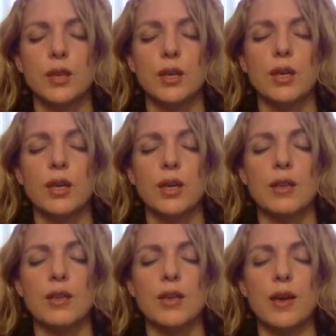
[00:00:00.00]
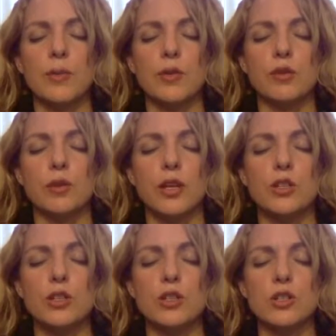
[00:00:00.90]
Healing them in
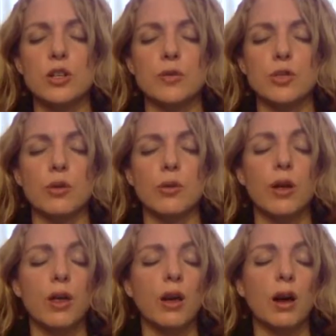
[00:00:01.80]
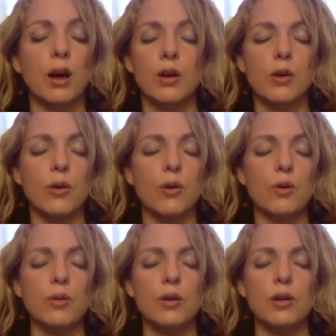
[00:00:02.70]
relationship to our own